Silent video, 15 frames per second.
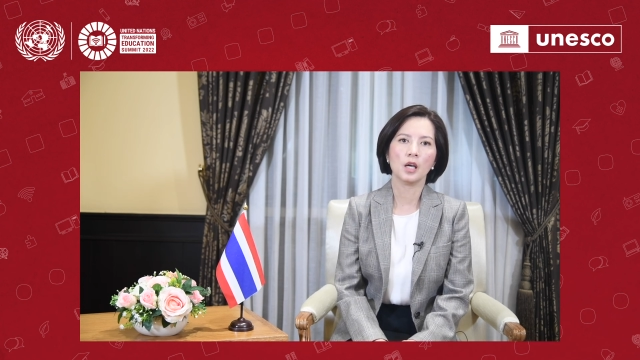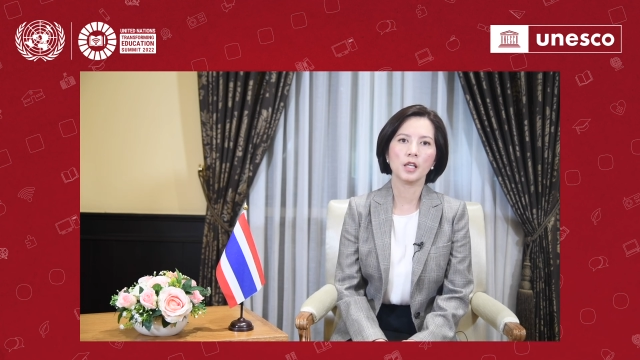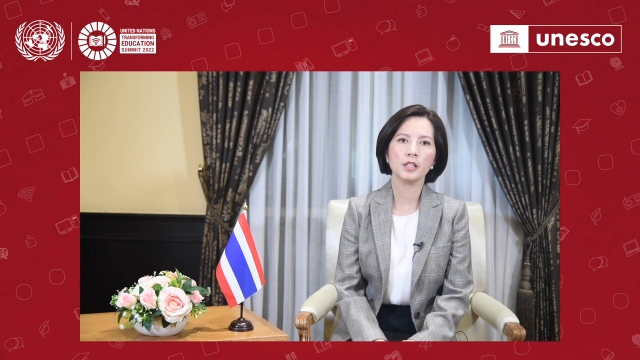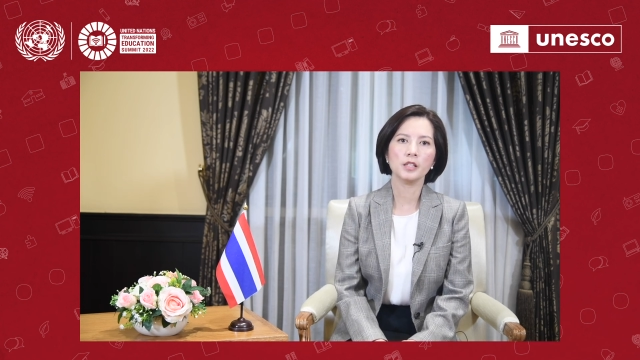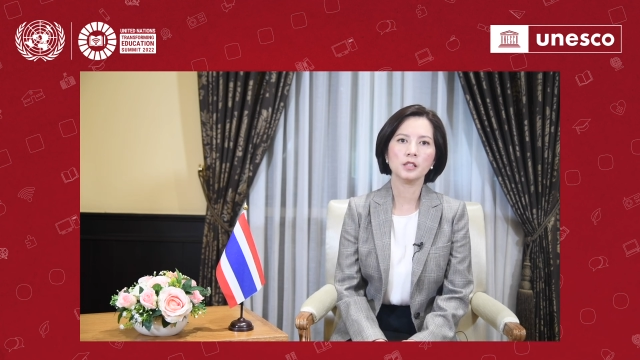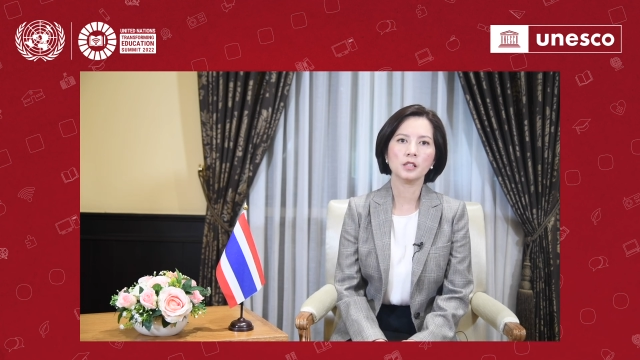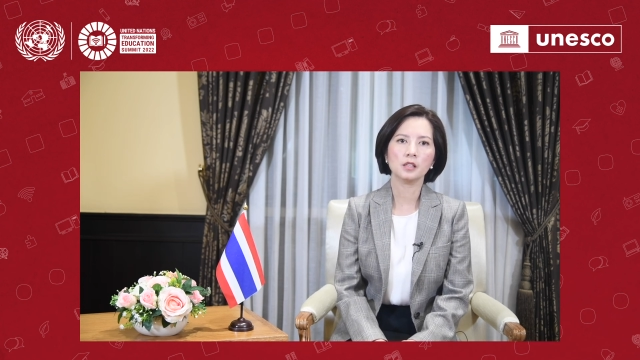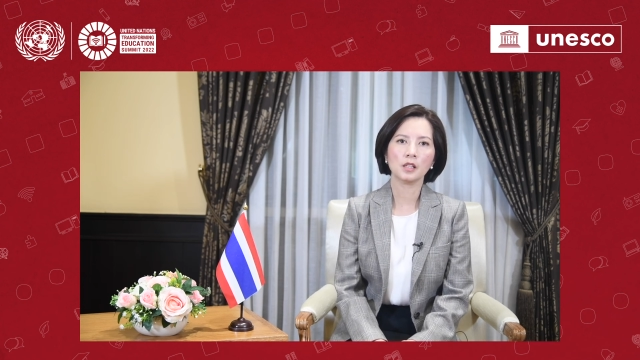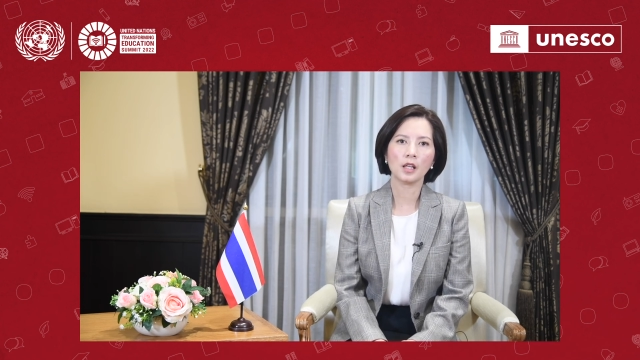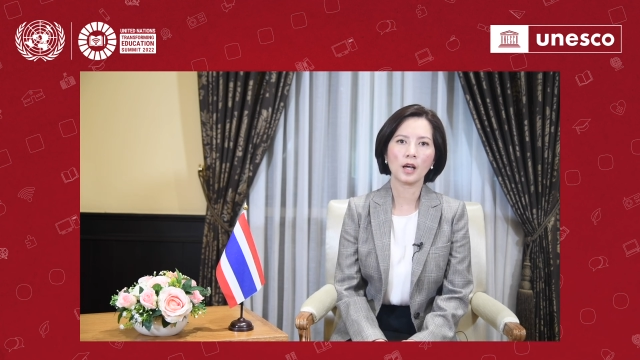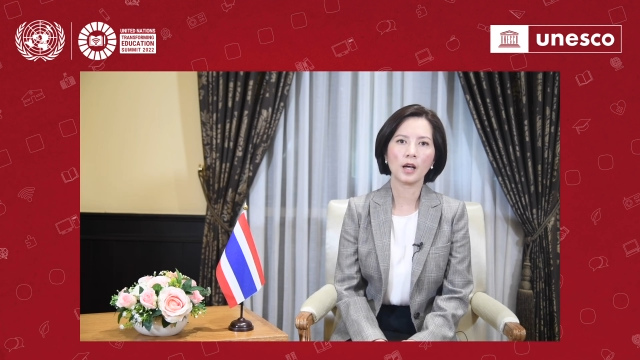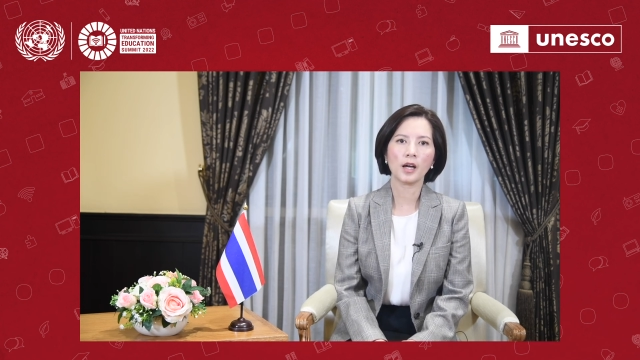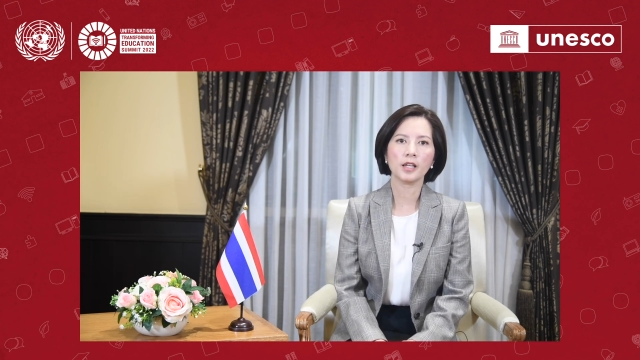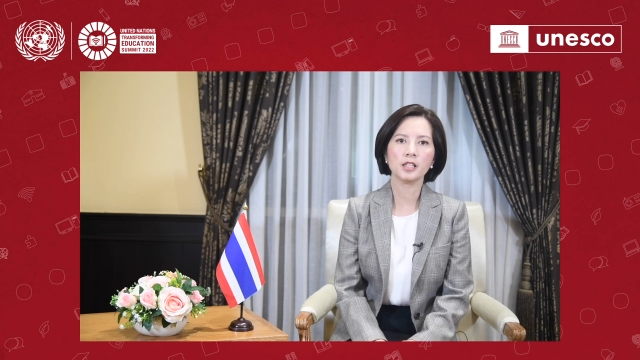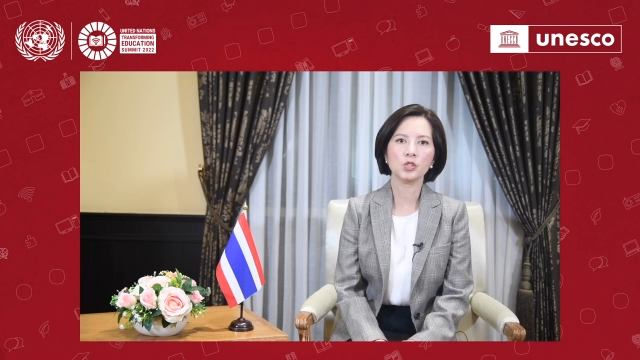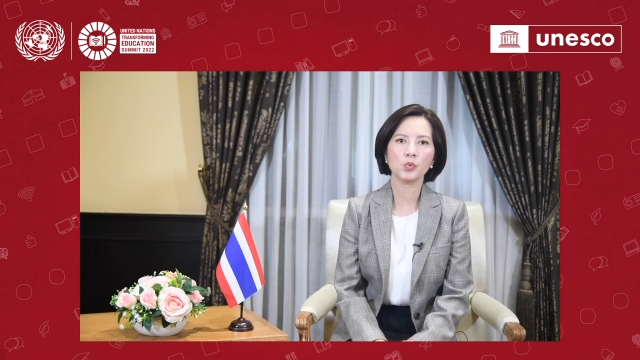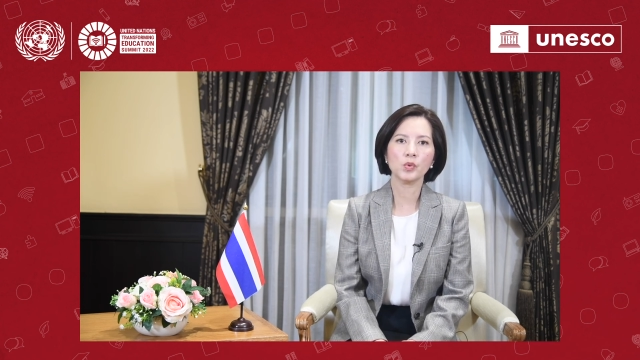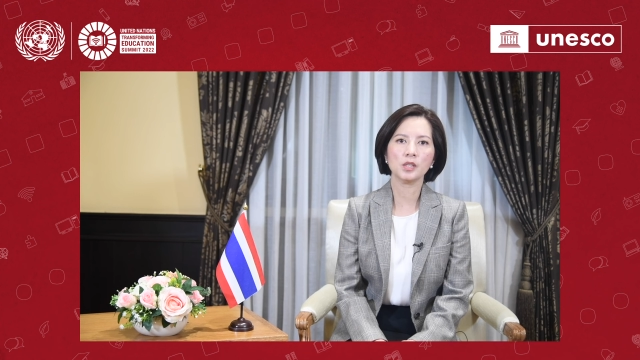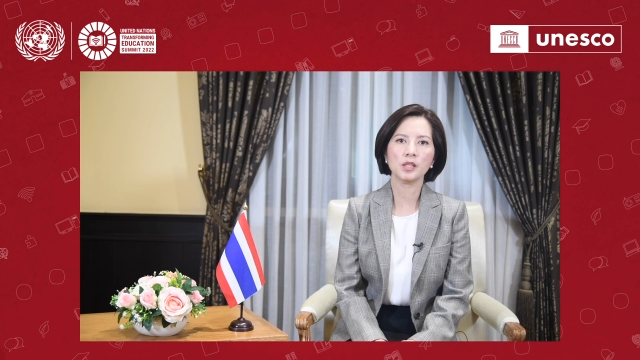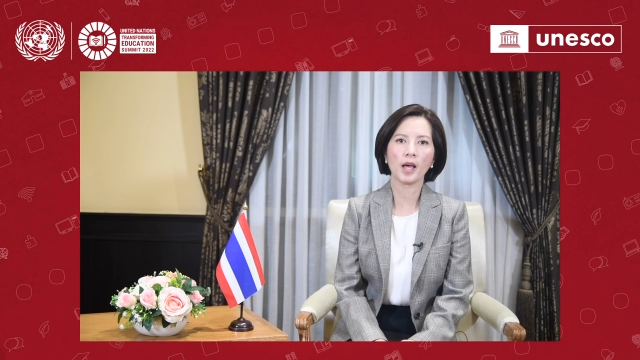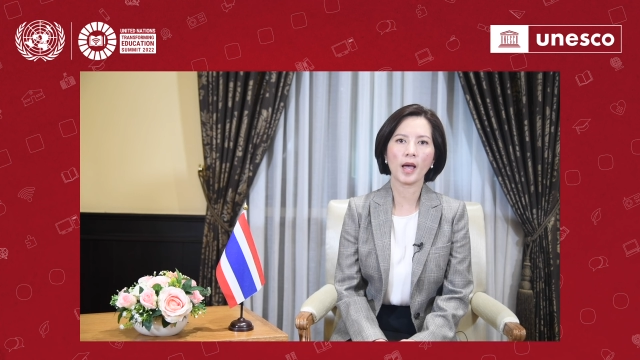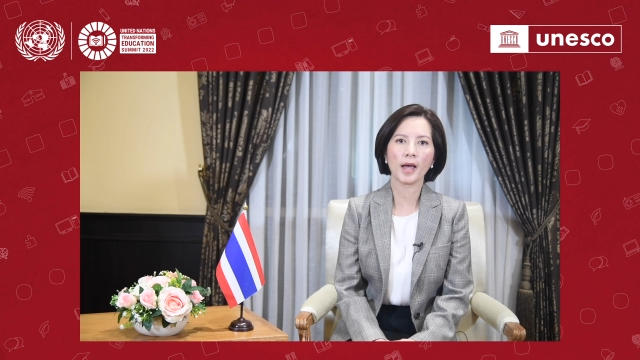in line
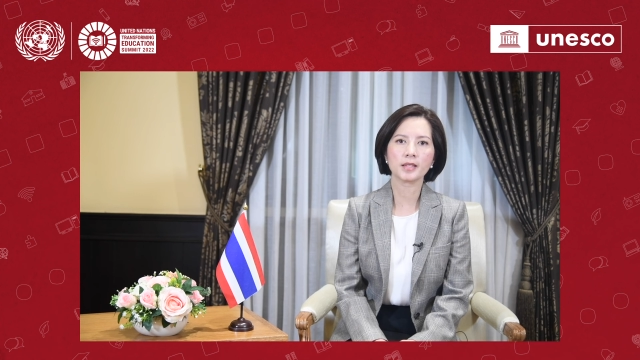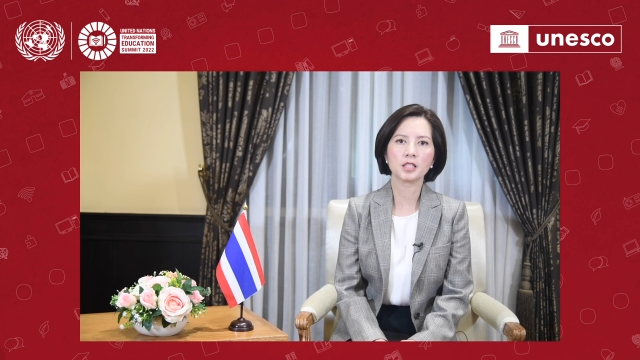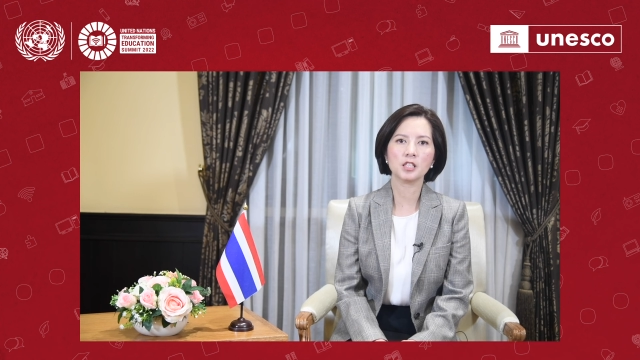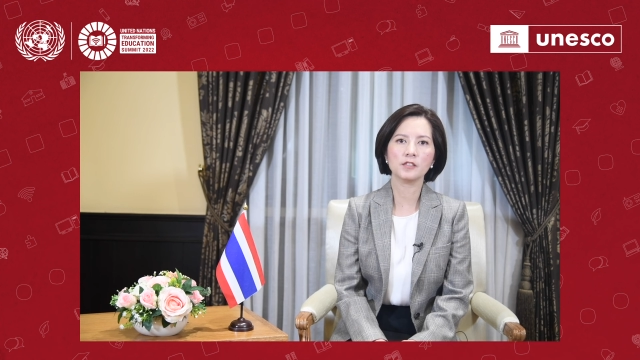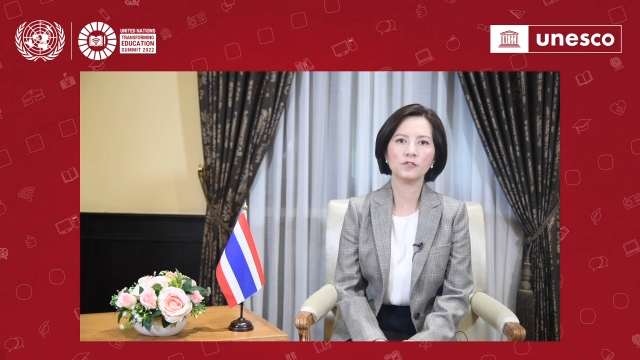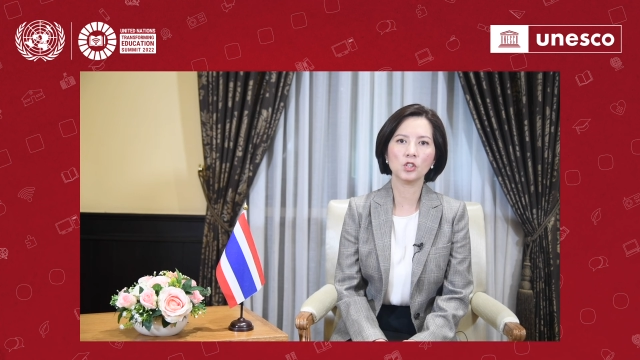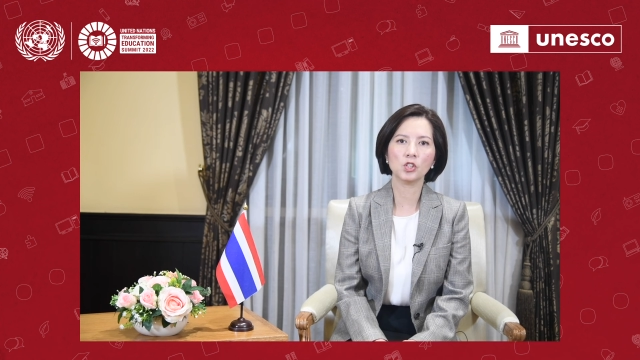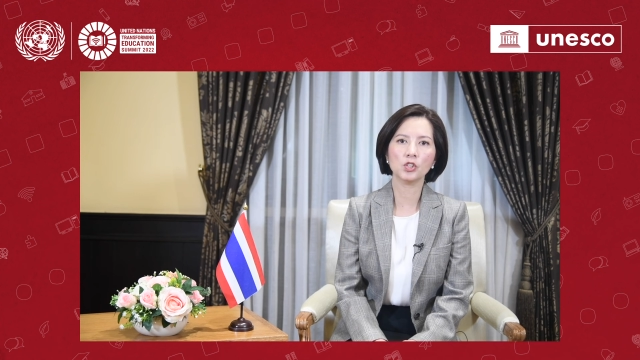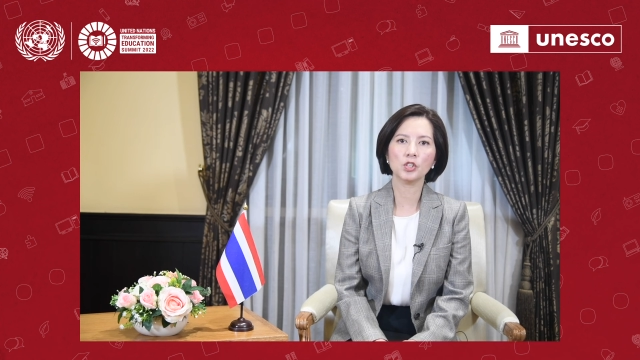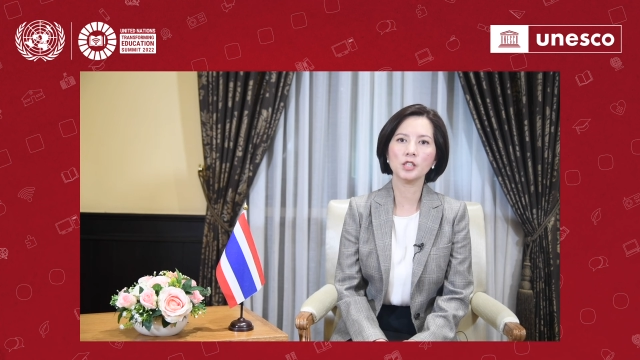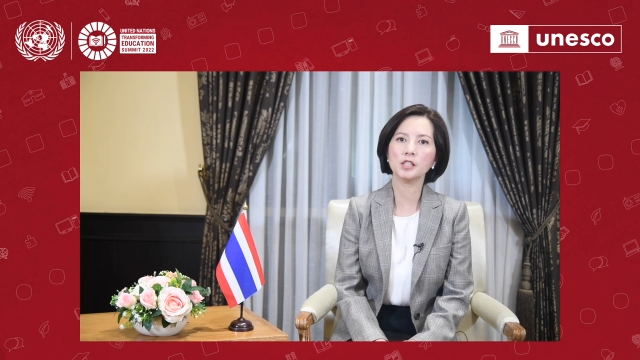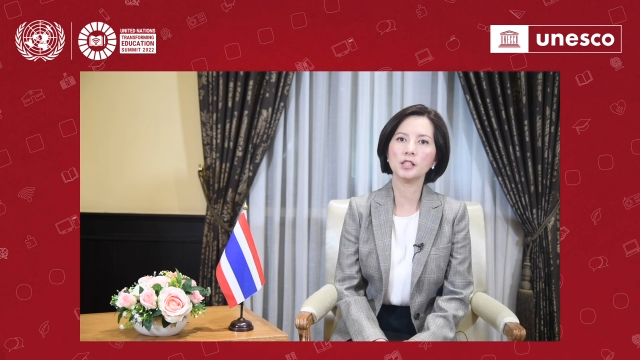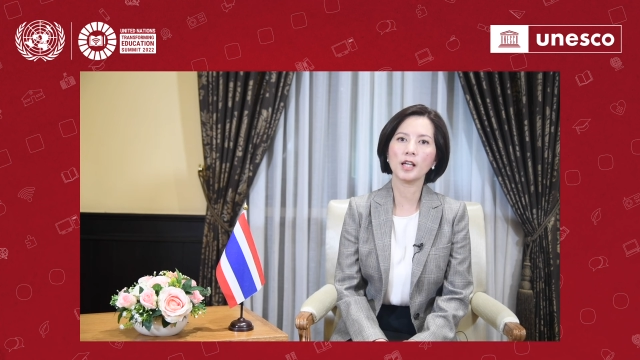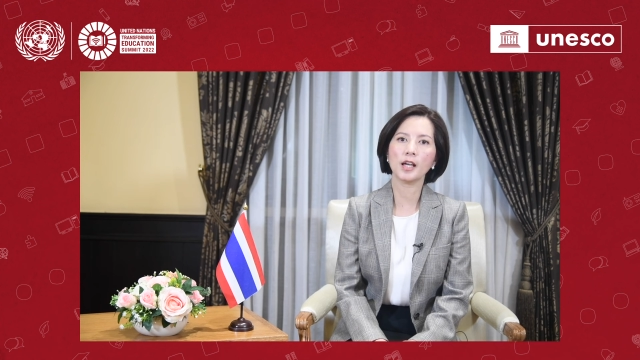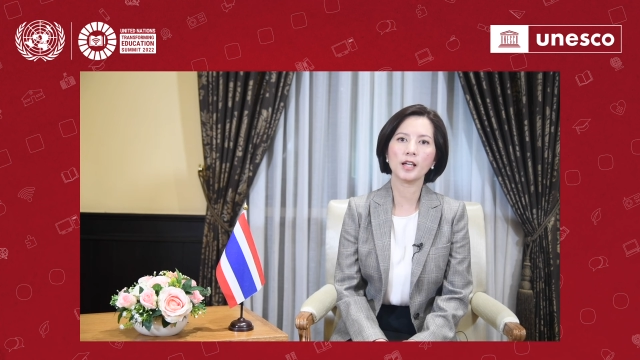with the active learning